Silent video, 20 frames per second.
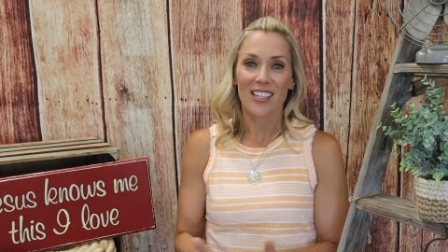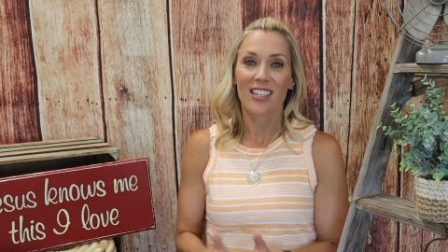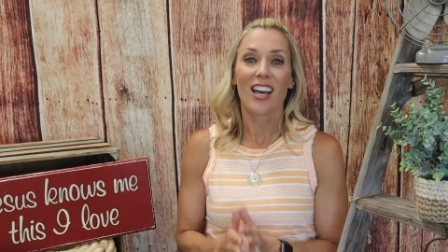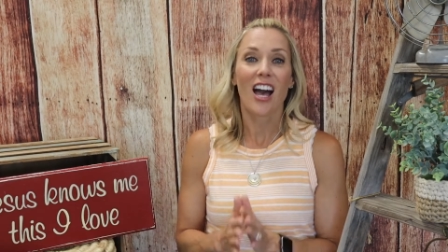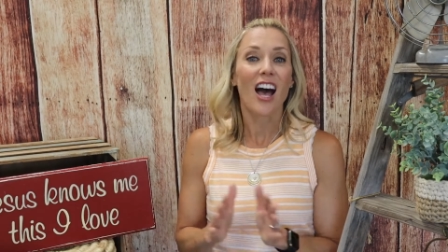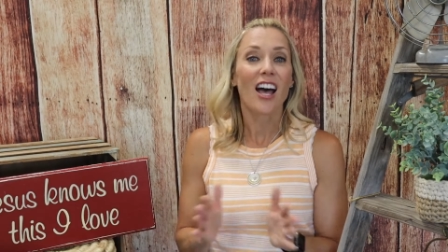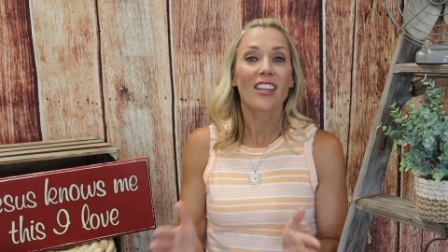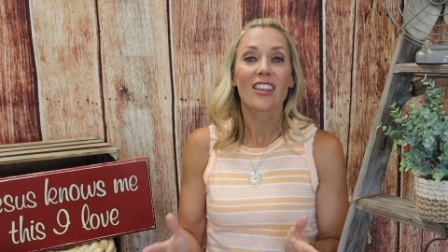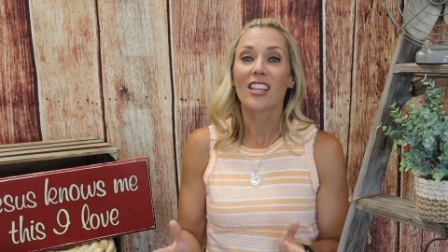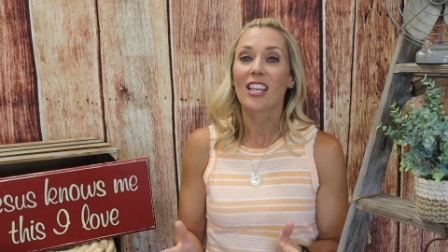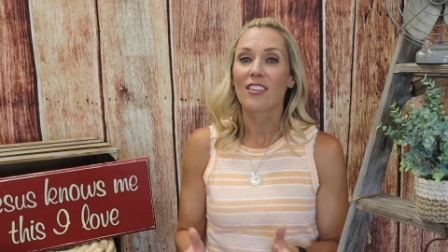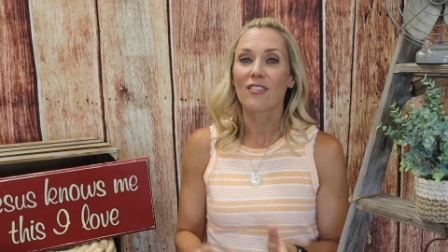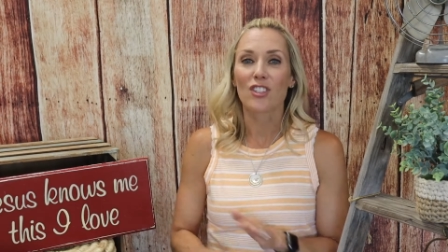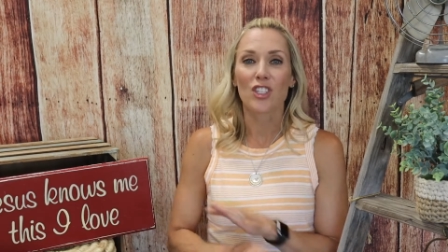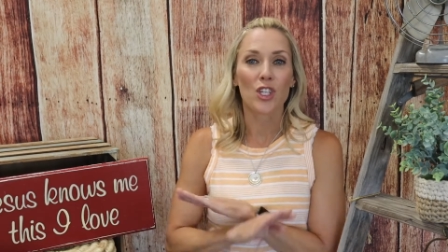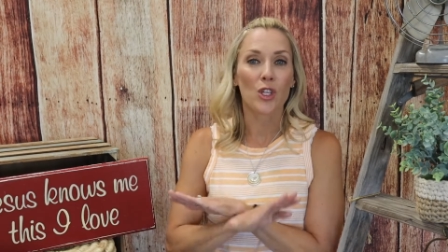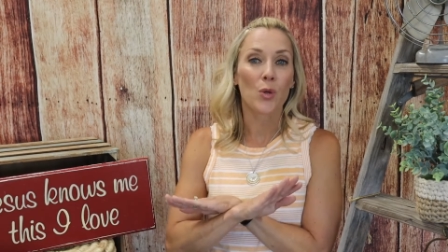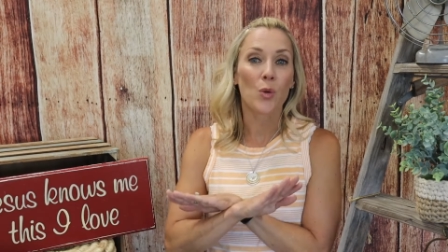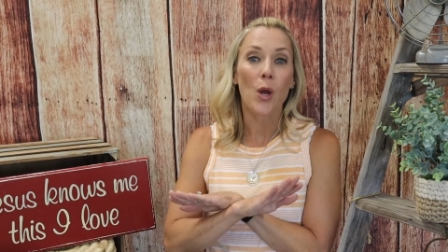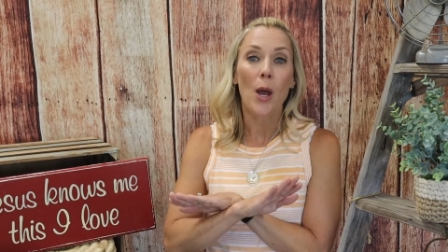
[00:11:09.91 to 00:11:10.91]
God
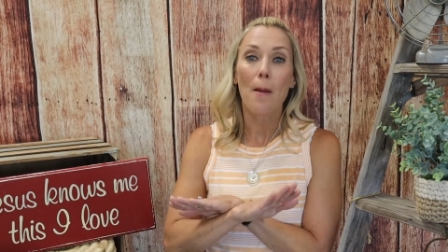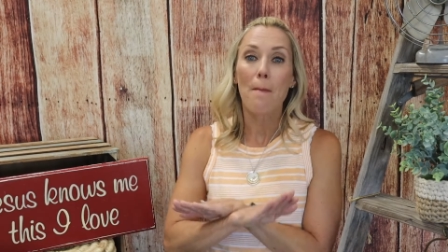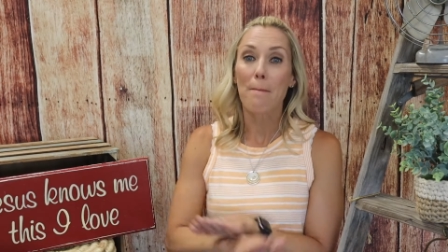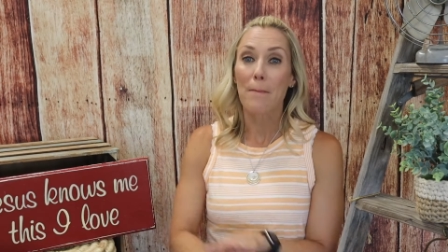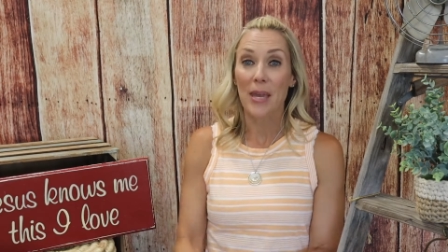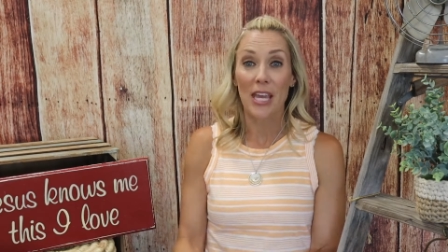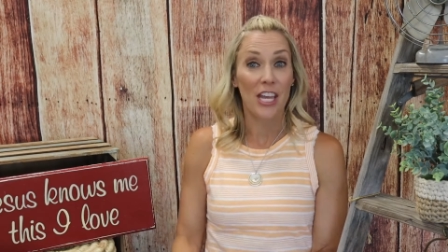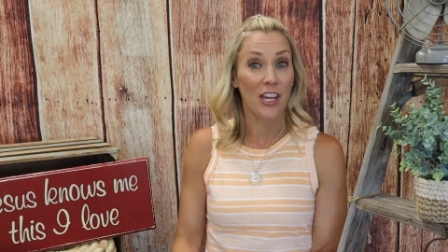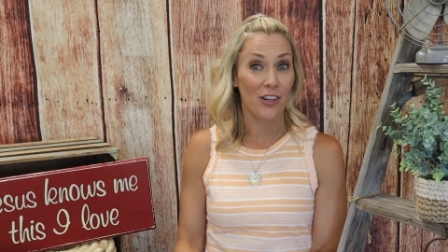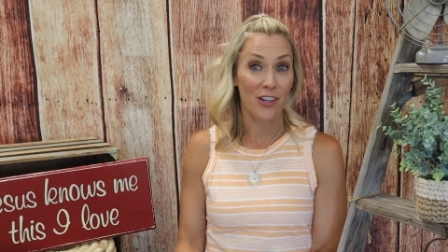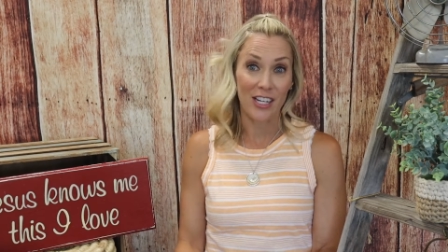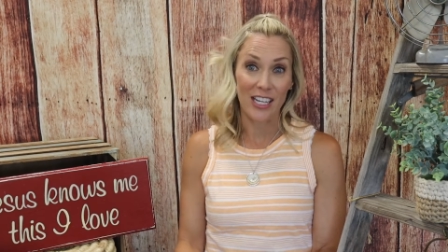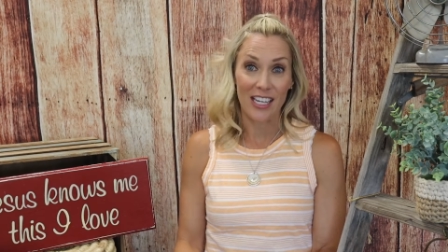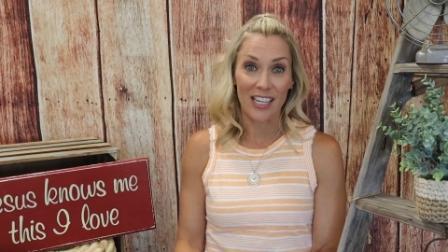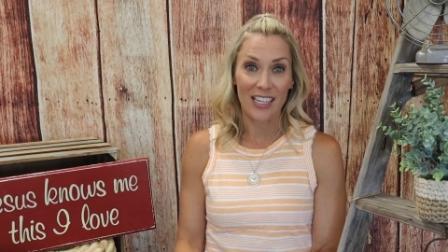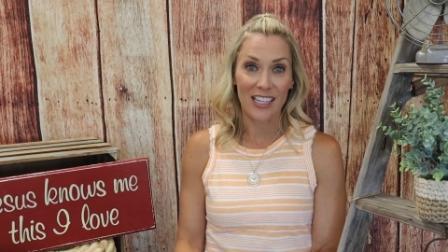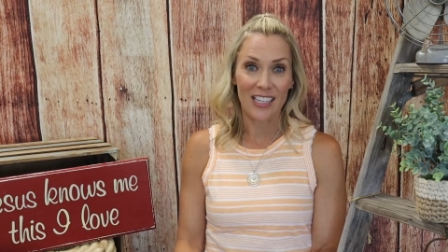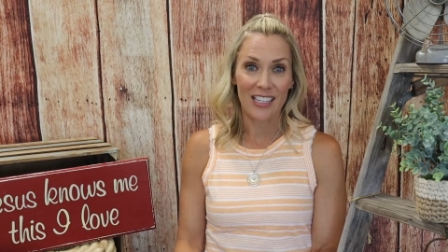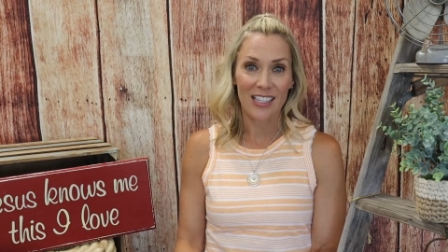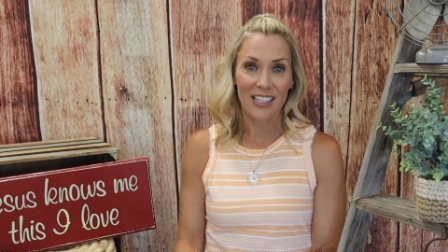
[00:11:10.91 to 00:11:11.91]
loves you,
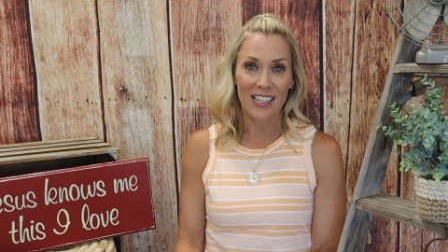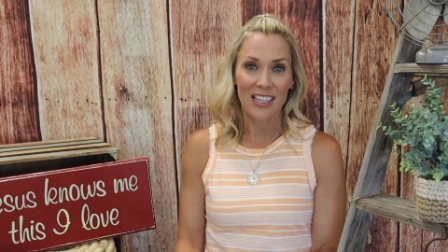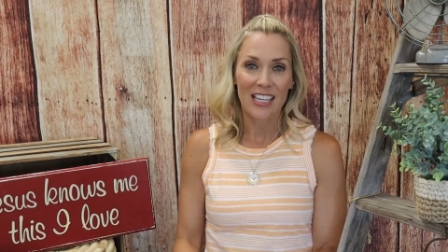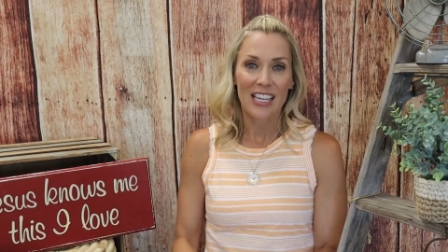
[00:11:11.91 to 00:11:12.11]
period.